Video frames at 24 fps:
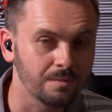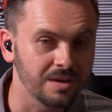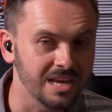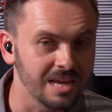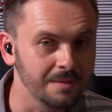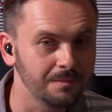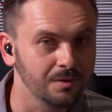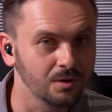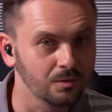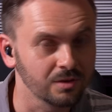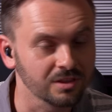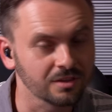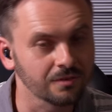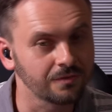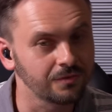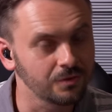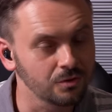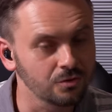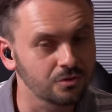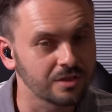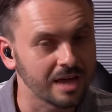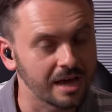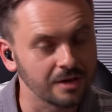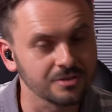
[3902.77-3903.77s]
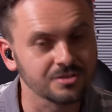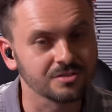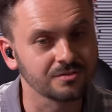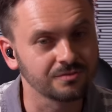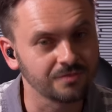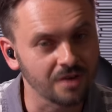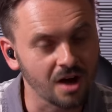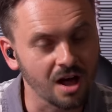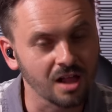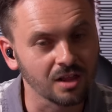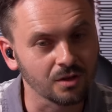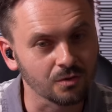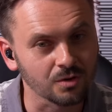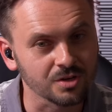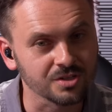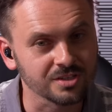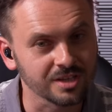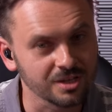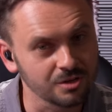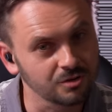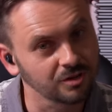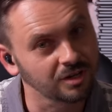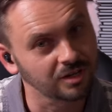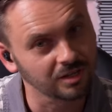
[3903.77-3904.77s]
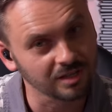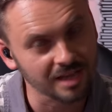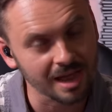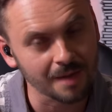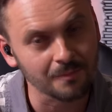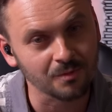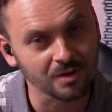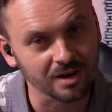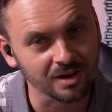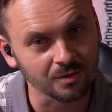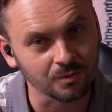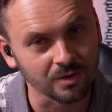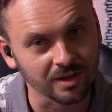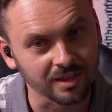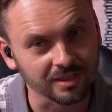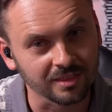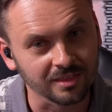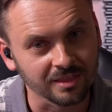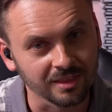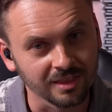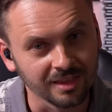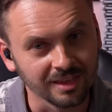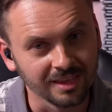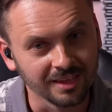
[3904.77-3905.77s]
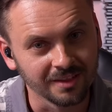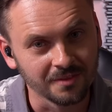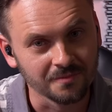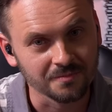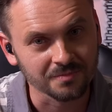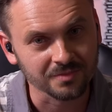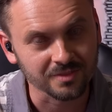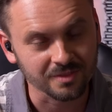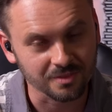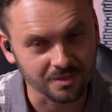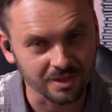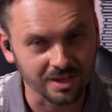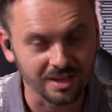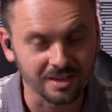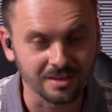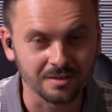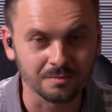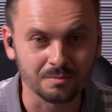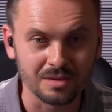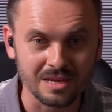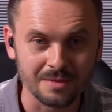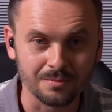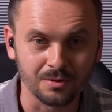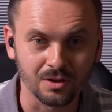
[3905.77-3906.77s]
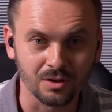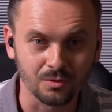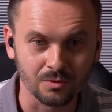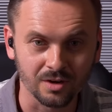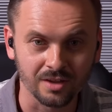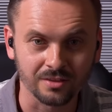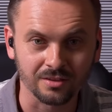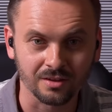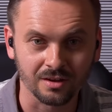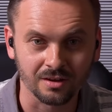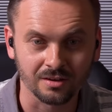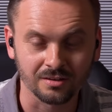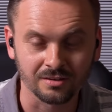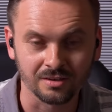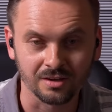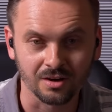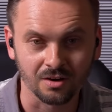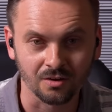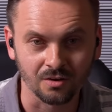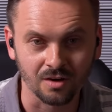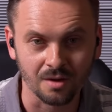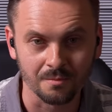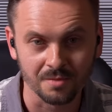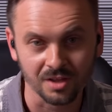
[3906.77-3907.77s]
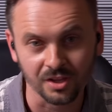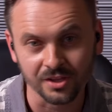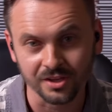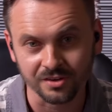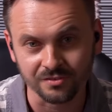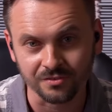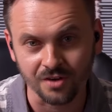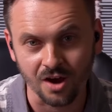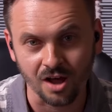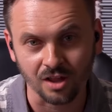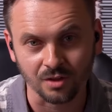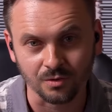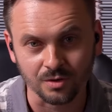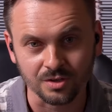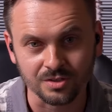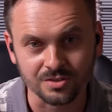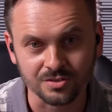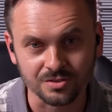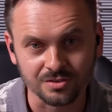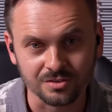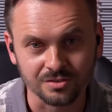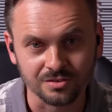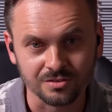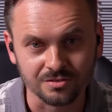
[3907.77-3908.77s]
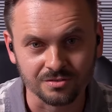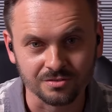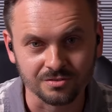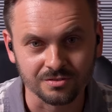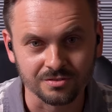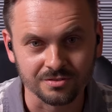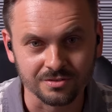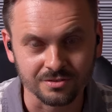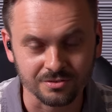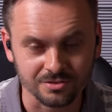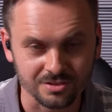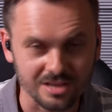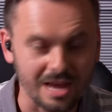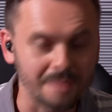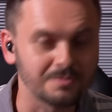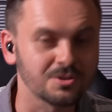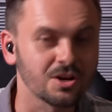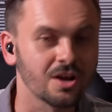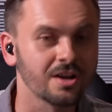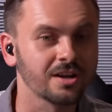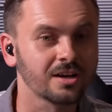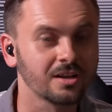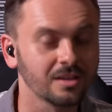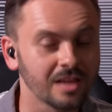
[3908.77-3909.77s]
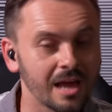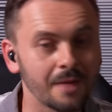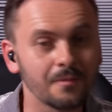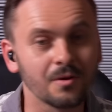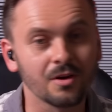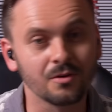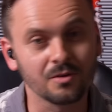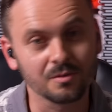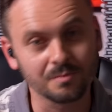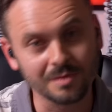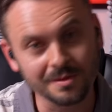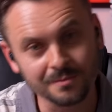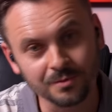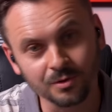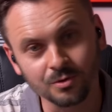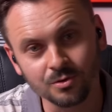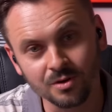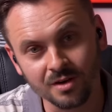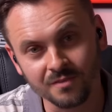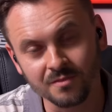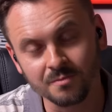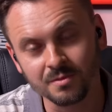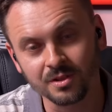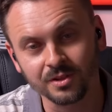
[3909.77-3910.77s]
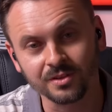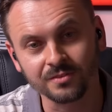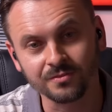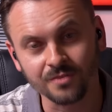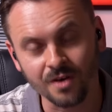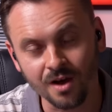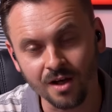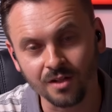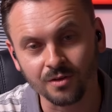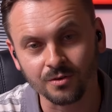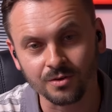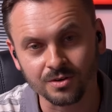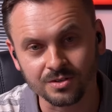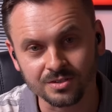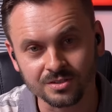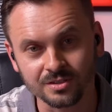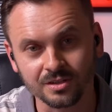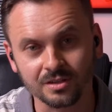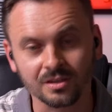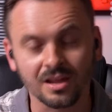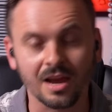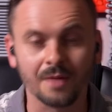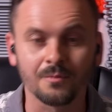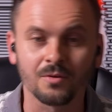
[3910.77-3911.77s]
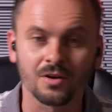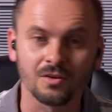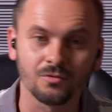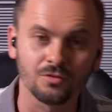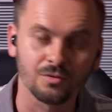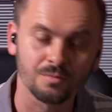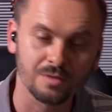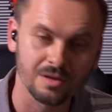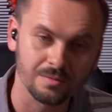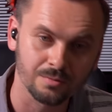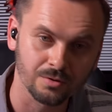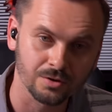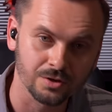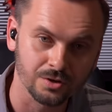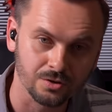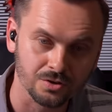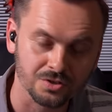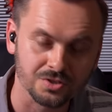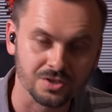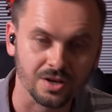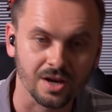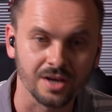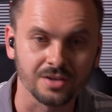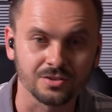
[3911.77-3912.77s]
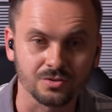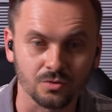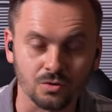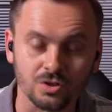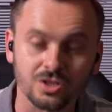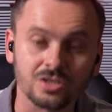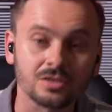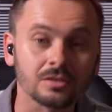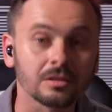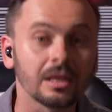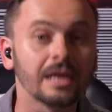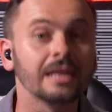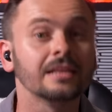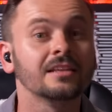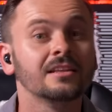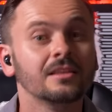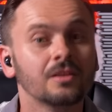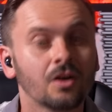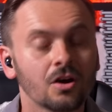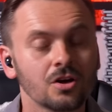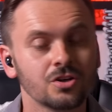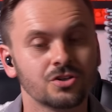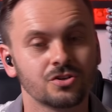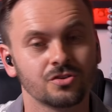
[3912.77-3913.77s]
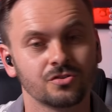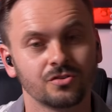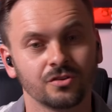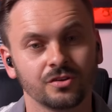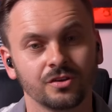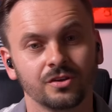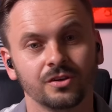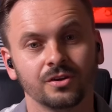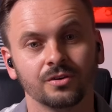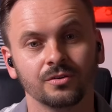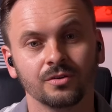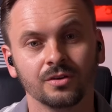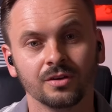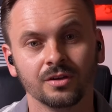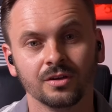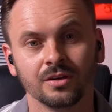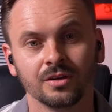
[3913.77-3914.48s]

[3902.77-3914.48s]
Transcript: people with a few thousand followers that you can collaborate with than people with uh, you know a million followers so stop trying to collaborate with people who have a million followers and collaborate with people your size or slightly larger than you